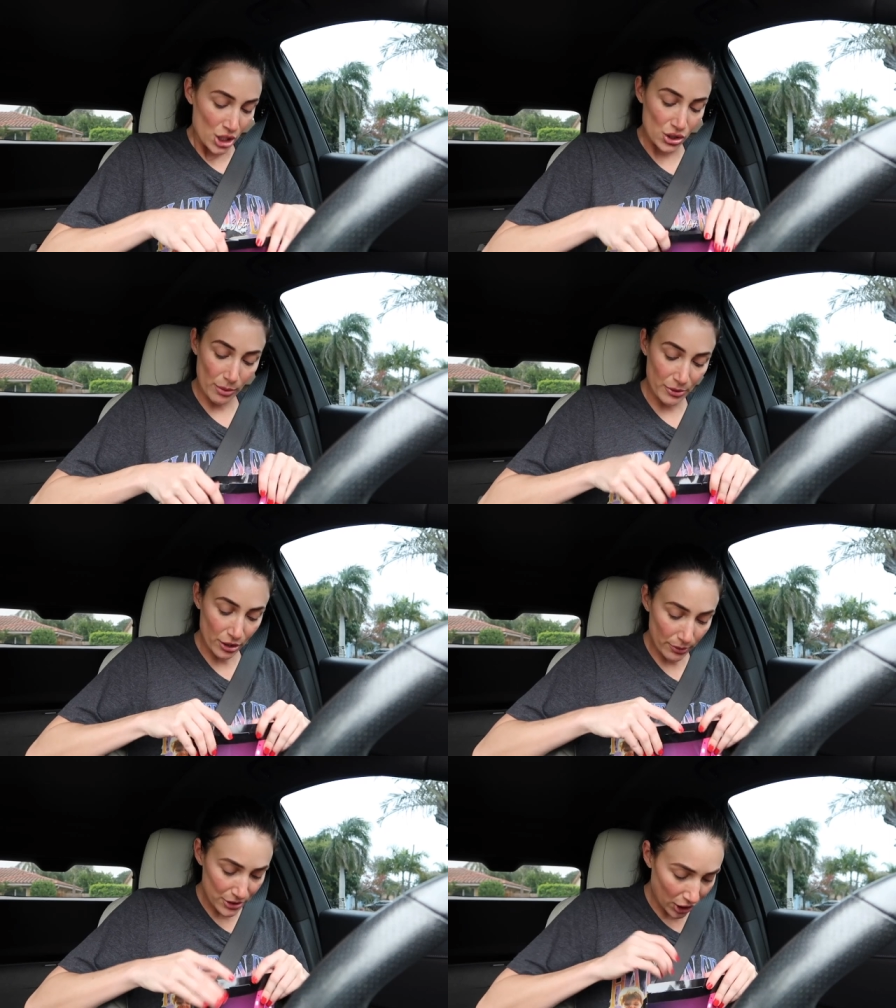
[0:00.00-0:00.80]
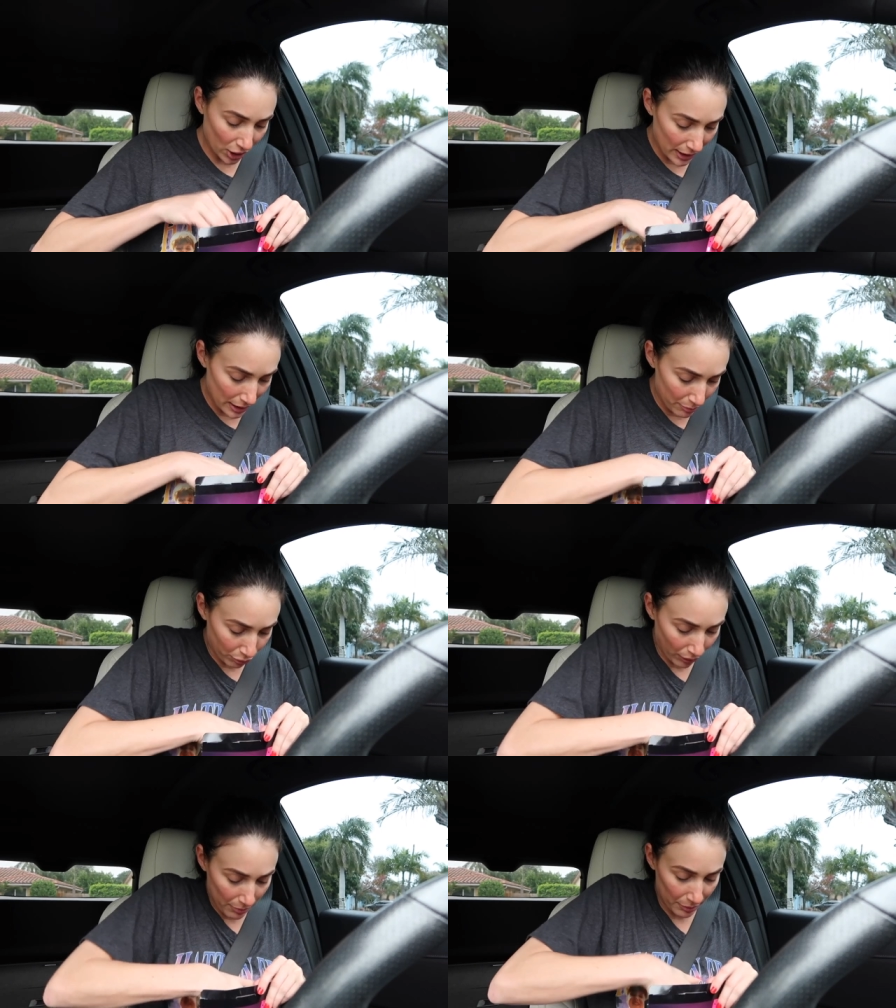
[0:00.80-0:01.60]
So I'm gonna return it and
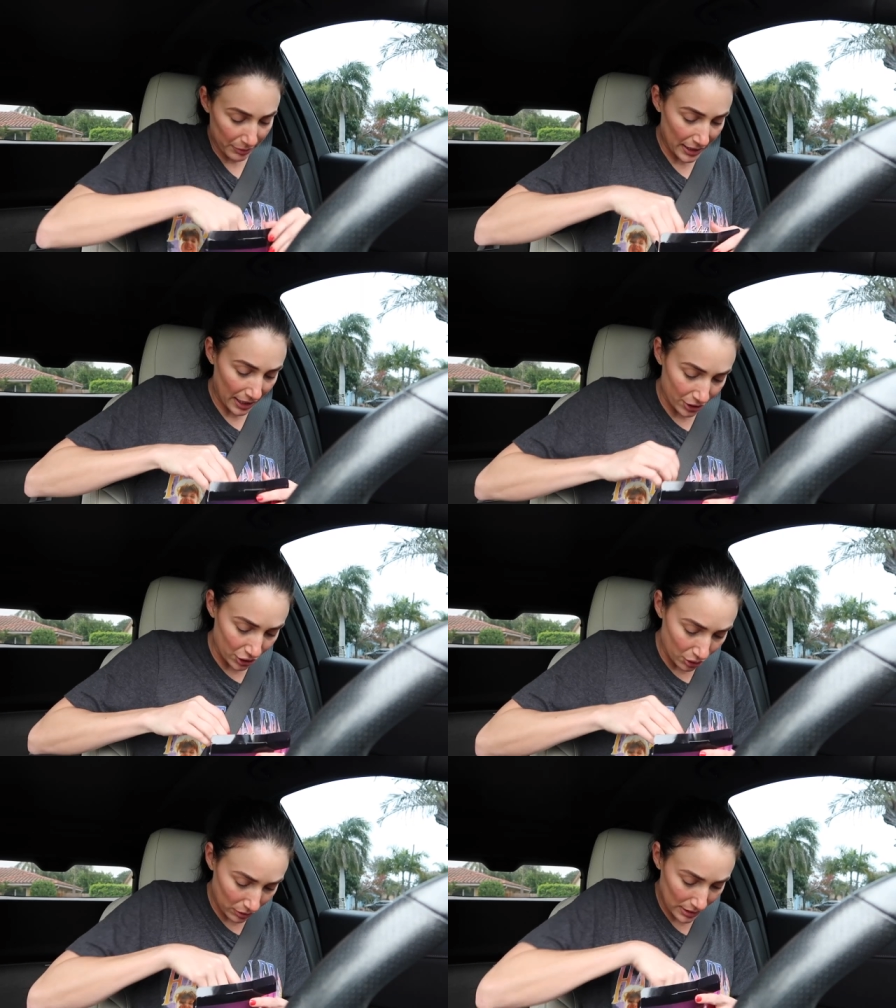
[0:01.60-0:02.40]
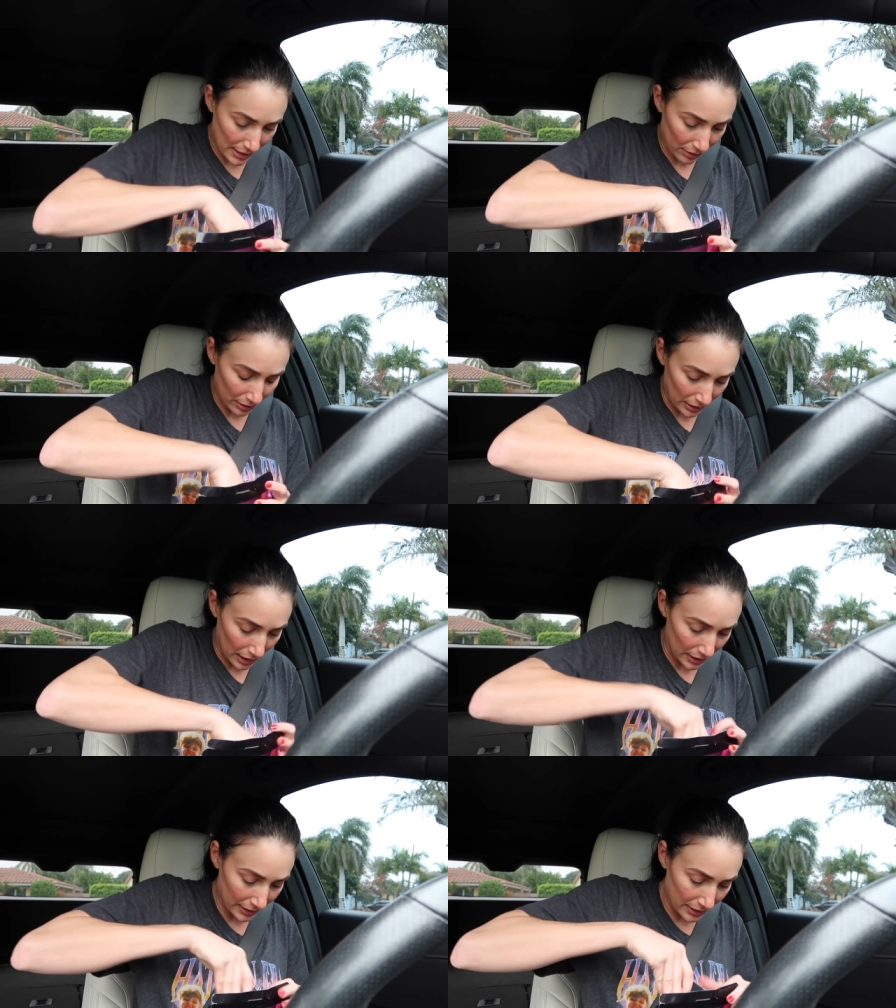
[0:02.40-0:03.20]
probably get a new one down the
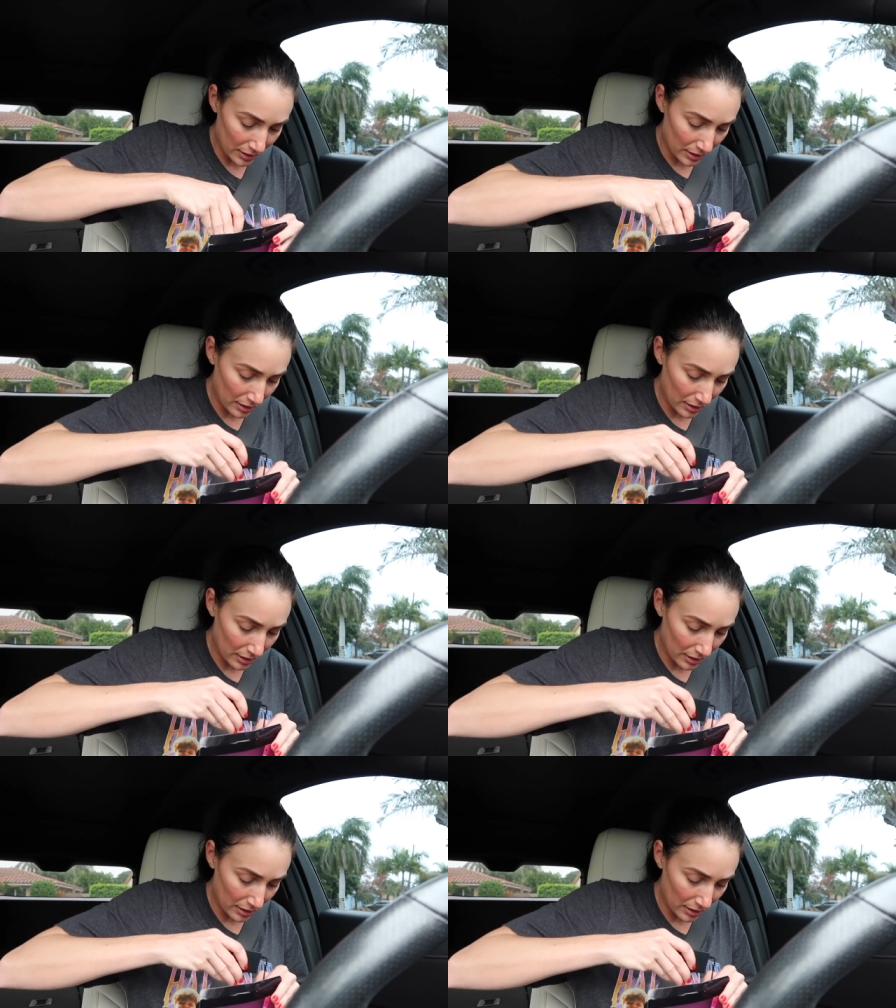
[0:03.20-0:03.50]
line,